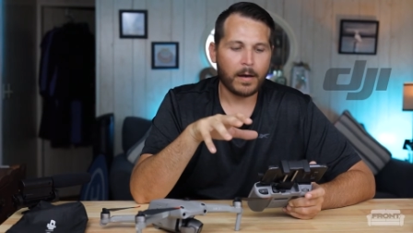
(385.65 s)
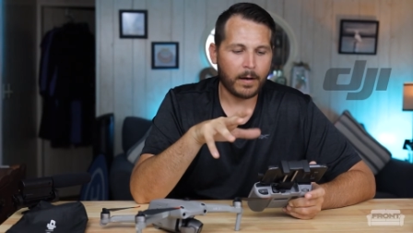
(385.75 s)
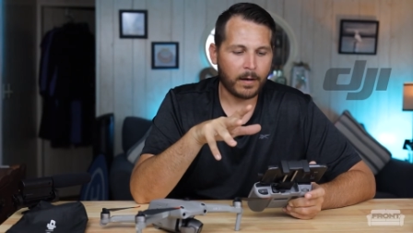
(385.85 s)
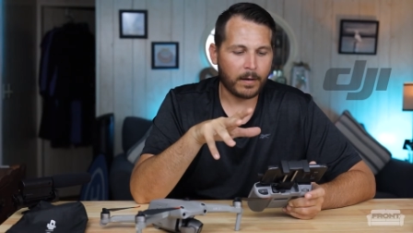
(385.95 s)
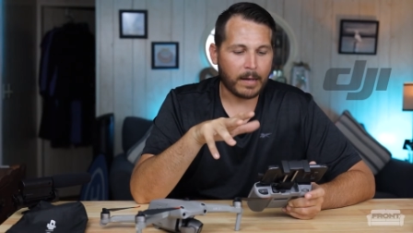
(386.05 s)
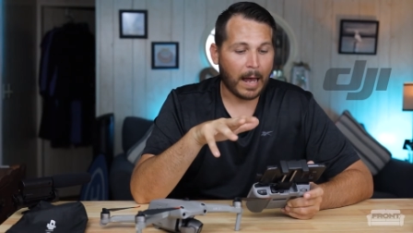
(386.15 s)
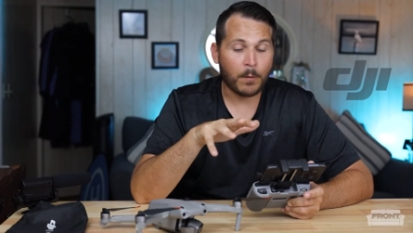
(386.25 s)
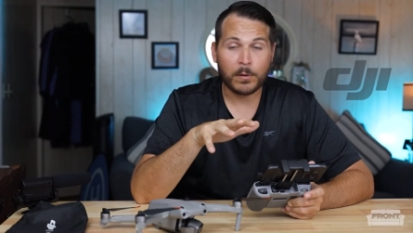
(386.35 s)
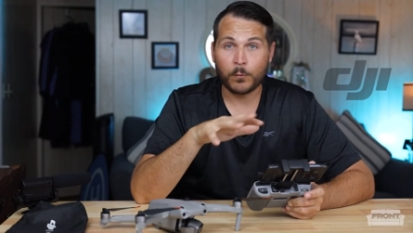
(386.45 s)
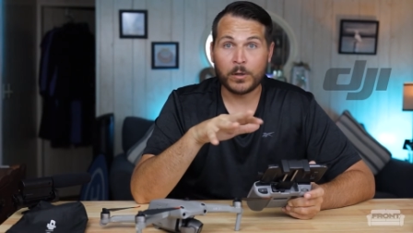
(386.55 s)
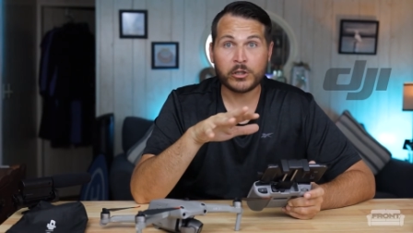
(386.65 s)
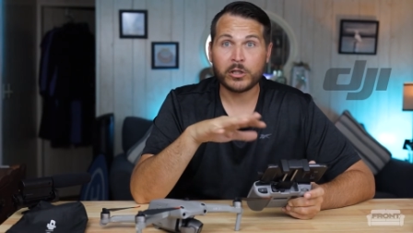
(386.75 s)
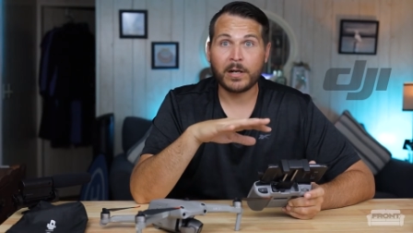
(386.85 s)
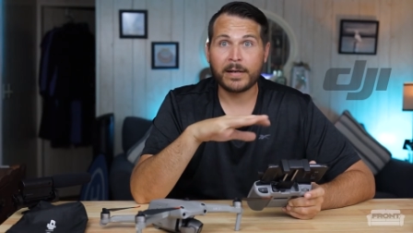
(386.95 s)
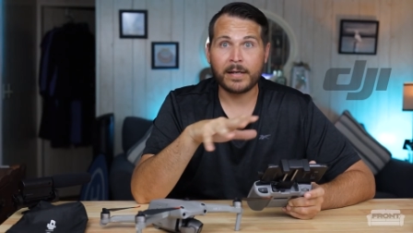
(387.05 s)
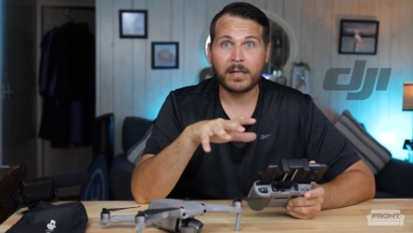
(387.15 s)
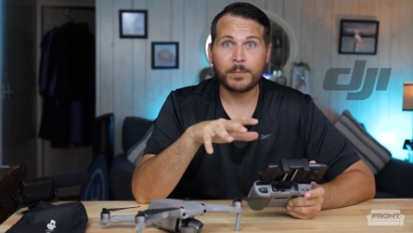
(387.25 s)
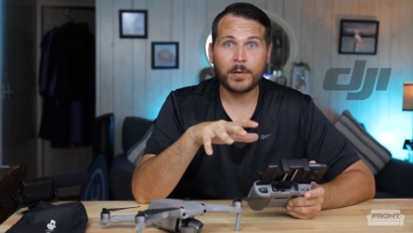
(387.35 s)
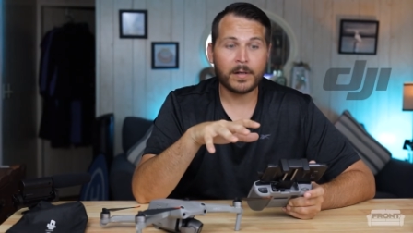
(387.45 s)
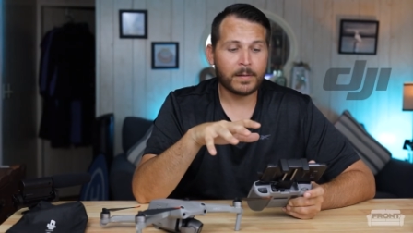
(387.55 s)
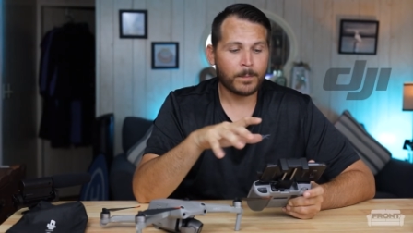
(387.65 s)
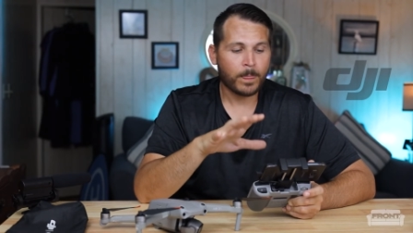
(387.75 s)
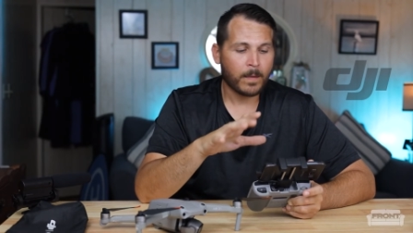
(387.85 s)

I wouldn't wish it on anybody.